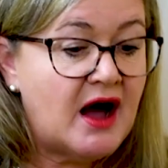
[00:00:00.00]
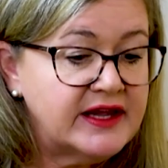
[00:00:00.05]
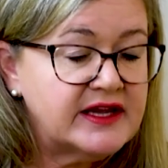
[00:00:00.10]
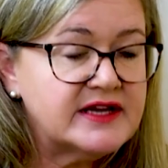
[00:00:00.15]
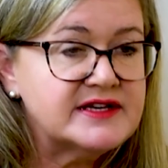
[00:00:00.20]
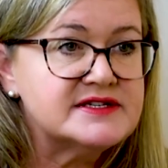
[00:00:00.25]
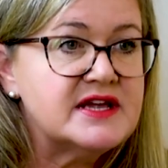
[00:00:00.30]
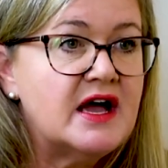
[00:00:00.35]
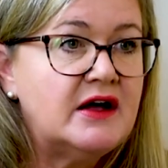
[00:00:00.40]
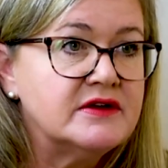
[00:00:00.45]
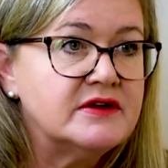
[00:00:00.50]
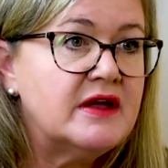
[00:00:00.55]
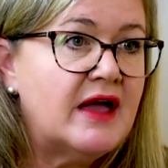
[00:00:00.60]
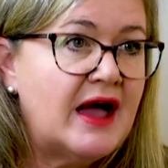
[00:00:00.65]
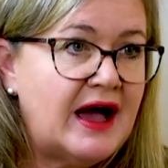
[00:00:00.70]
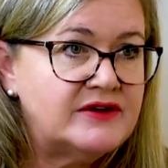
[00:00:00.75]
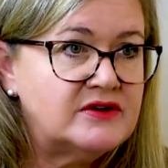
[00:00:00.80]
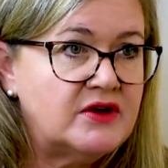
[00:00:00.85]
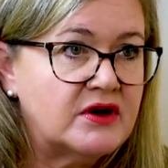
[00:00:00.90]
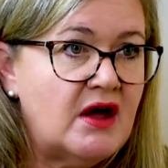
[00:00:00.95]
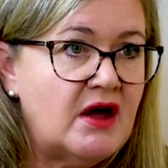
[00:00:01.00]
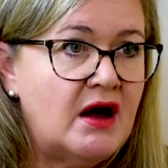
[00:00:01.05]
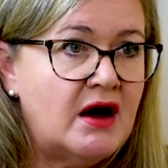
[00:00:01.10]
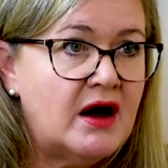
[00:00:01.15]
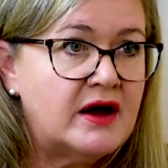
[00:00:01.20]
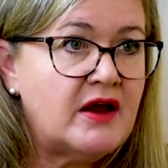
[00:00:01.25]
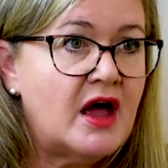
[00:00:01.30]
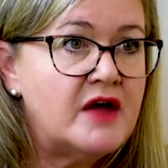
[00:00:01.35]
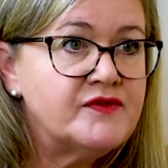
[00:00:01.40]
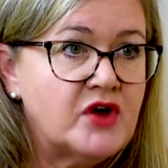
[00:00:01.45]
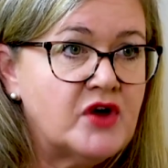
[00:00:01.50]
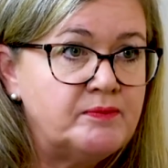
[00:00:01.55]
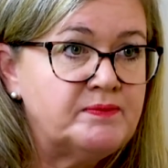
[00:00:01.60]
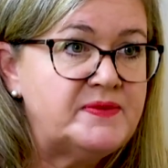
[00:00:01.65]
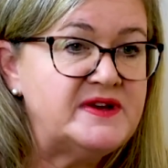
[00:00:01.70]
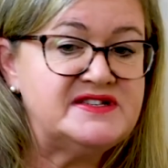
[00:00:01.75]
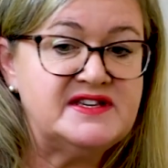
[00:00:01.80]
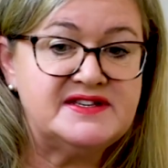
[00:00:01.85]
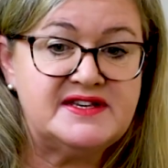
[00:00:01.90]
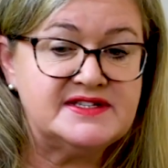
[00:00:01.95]
can tell you hand on heart, I've got
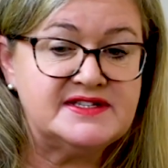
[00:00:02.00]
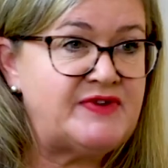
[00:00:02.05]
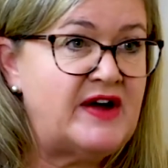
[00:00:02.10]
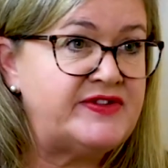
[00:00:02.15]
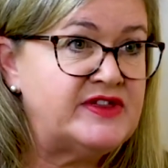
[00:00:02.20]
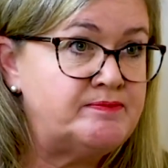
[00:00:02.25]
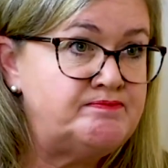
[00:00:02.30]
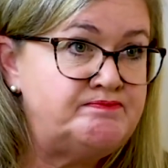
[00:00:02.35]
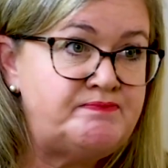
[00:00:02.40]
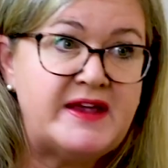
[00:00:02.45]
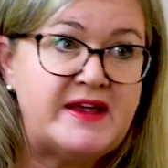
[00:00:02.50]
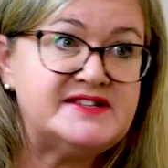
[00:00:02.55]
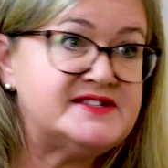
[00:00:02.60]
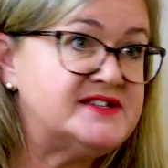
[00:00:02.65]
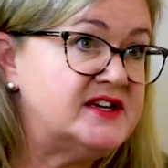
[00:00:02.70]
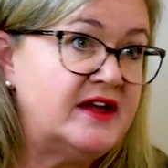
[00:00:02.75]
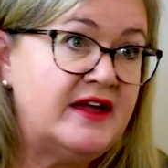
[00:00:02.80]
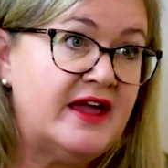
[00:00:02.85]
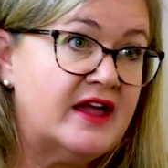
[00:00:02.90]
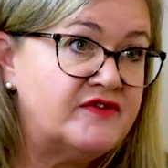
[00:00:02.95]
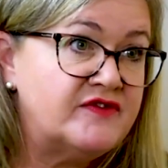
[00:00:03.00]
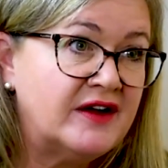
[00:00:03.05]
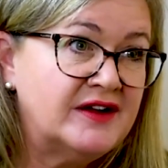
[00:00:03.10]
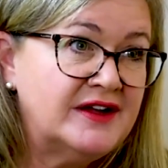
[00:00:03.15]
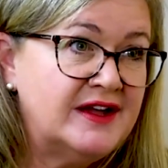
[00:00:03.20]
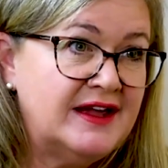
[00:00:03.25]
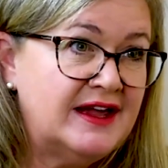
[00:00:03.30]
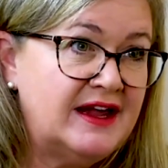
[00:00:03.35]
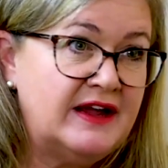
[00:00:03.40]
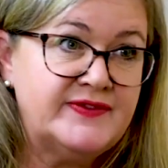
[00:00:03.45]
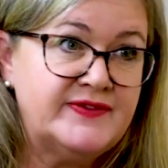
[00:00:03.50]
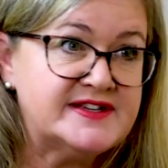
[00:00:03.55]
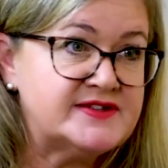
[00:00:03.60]
businesses that have had the best year ever in this